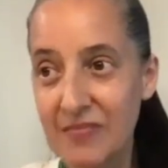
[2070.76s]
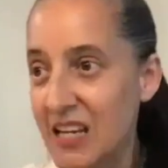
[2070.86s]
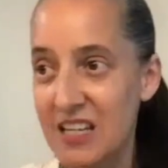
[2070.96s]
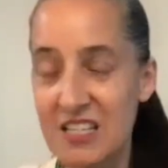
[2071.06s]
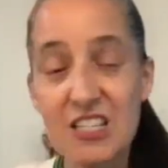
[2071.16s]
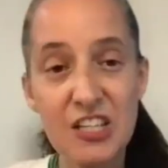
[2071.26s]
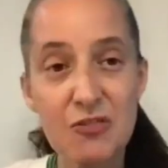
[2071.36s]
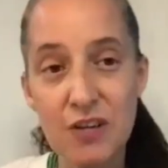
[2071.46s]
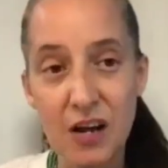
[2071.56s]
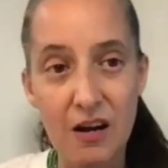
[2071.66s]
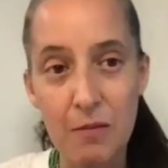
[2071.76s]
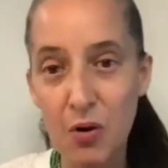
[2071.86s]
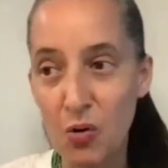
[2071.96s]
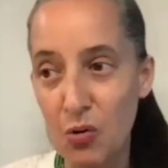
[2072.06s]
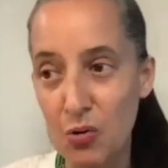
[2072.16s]
continue to
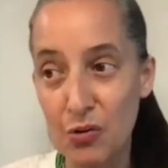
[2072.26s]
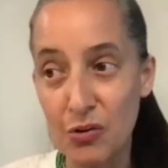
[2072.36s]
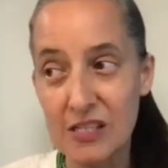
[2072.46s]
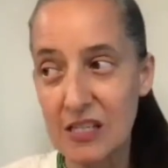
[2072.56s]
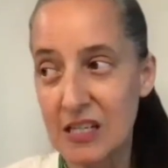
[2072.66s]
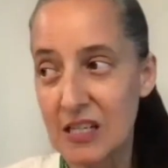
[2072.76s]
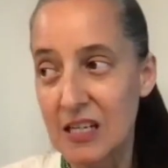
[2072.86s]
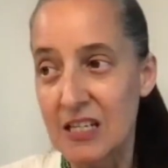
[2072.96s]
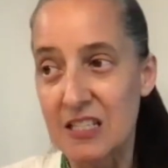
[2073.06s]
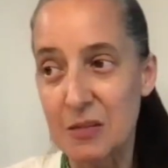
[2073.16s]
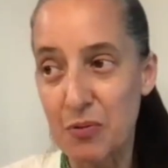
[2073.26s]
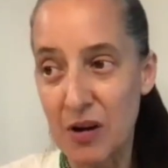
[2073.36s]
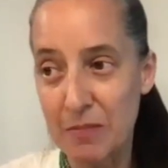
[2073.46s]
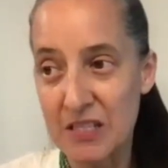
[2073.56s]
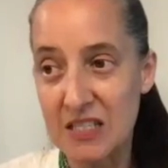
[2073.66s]
uphold
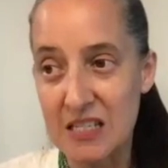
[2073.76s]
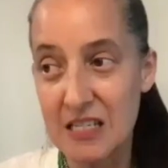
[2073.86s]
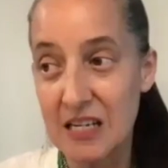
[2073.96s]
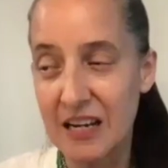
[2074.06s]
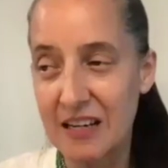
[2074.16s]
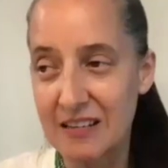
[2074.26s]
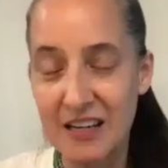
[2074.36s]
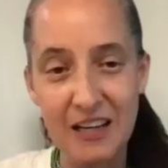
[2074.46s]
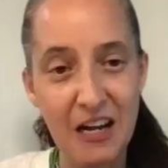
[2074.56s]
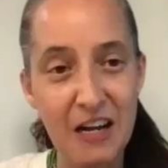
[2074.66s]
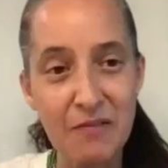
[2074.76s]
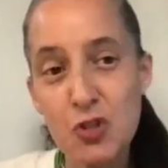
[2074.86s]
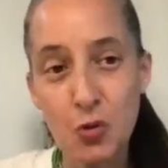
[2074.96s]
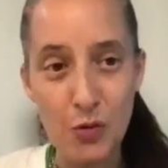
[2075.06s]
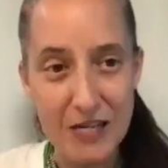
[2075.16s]
supremacy and kind of
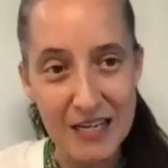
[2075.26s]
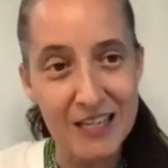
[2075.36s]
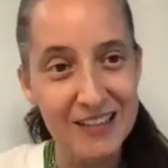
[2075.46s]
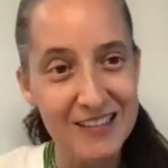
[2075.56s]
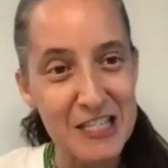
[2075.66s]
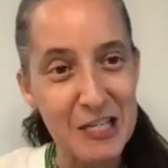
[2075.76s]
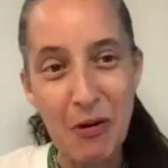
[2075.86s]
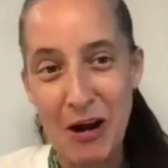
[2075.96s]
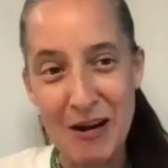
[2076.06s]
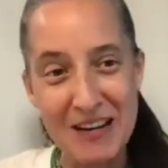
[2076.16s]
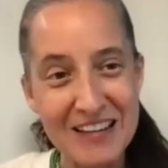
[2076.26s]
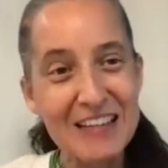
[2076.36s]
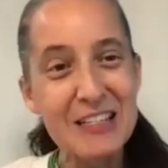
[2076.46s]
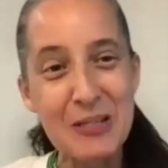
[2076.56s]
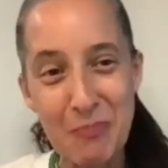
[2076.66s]
tweak
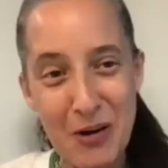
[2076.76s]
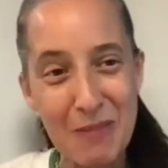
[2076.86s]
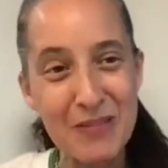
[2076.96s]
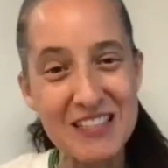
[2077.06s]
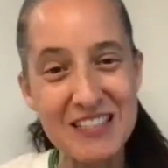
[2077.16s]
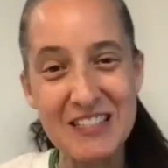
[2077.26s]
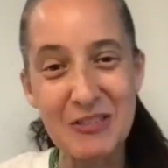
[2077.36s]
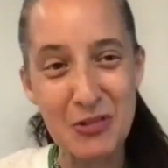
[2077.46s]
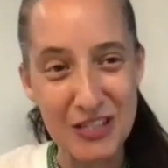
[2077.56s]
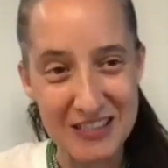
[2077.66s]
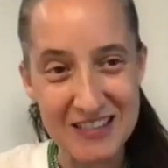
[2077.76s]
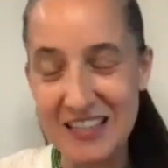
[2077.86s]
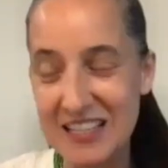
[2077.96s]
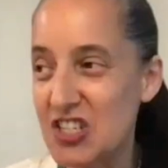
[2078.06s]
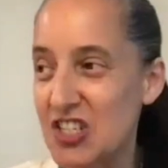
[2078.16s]
supremacy's
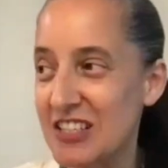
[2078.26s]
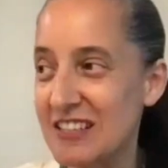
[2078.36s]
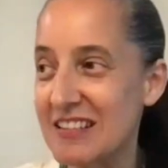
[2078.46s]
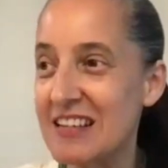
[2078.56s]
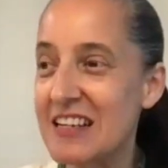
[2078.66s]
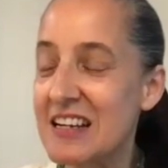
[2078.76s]
organization.